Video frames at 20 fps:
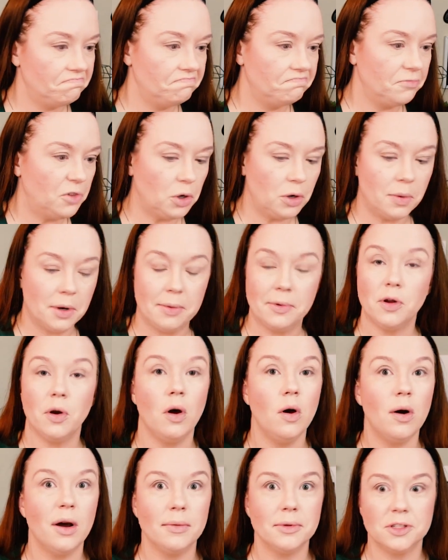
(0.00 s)
don't know what I'm doing.
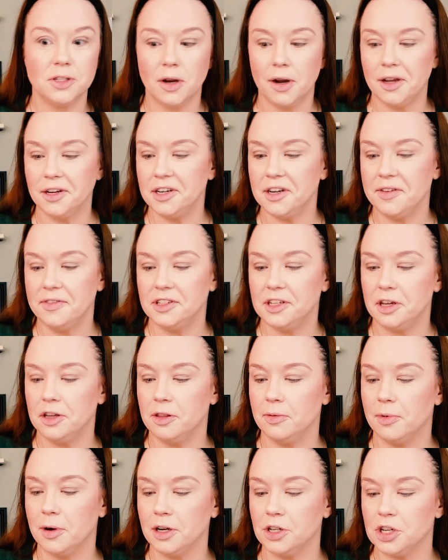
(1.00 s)
Oh, I'm sorry, I didn't even tell you
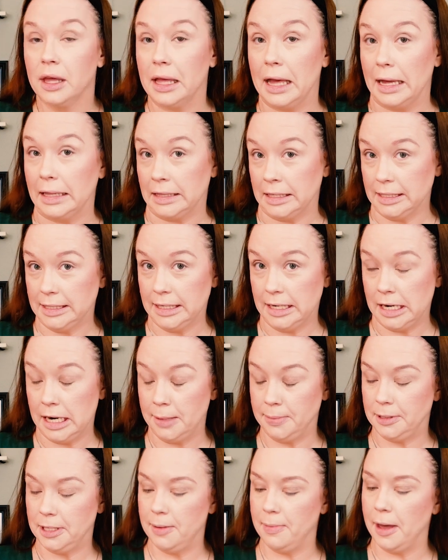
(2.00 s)
the brush. Got this in an
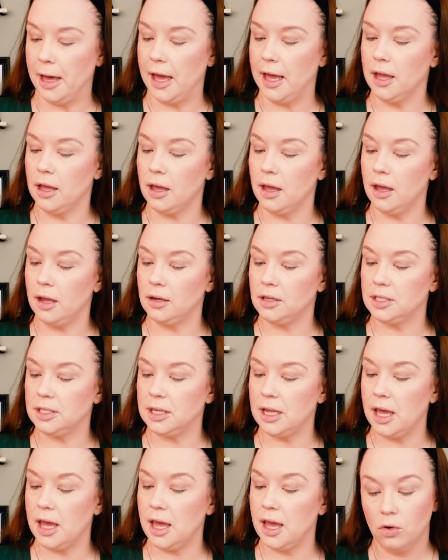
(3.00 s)
Ipsy bag. It's
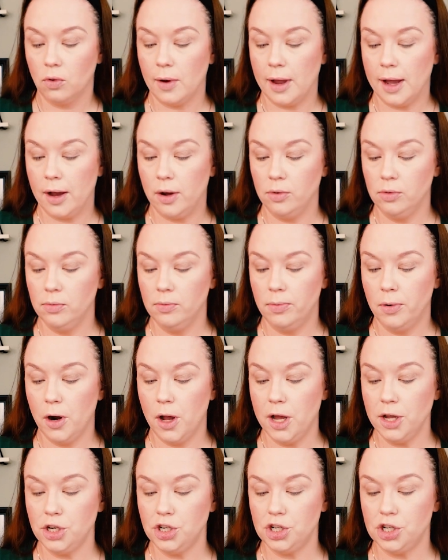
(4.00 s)
a crown
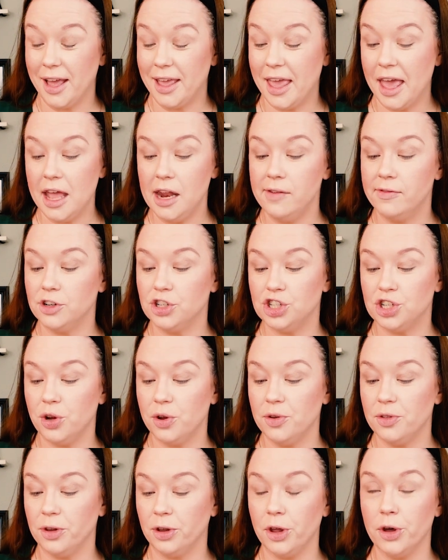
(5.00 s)
brush. I can't even show
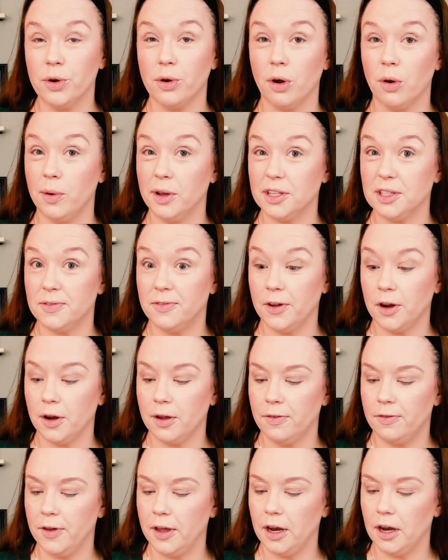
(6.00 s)
you the logo. It's very
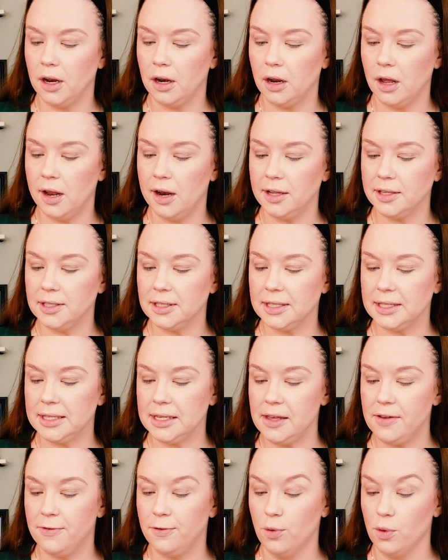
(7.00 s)
faded. And it's a
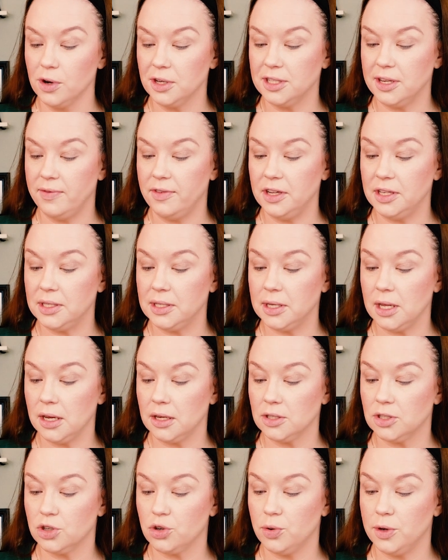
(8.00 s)

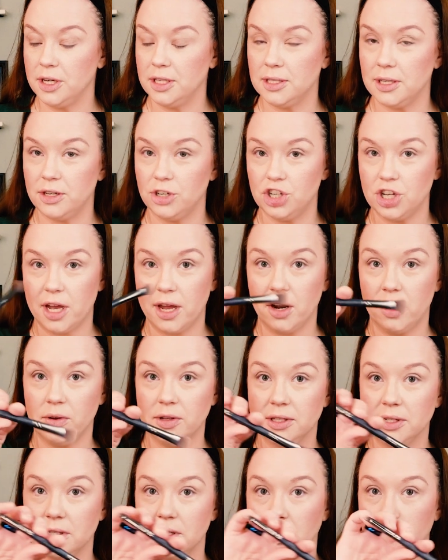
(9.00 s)
C476 crease and shadow.
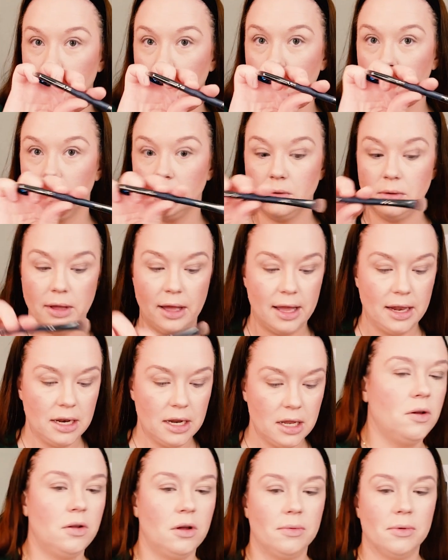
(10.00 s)
It's
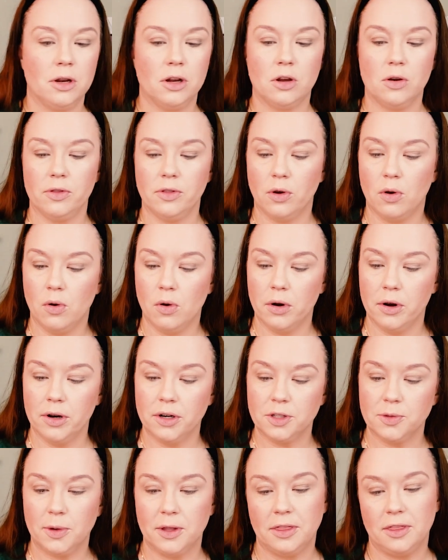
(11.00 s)
double-ended. So I'm gonna go in the
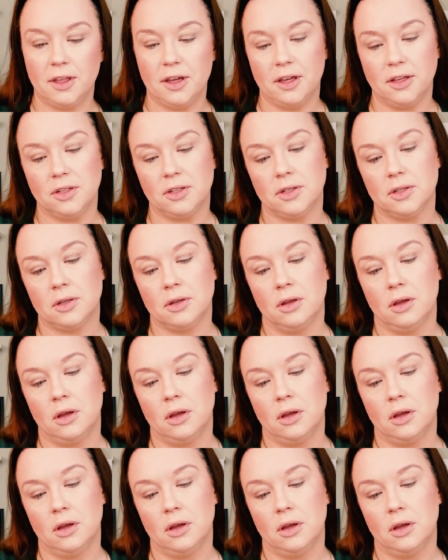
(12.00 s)
corners with this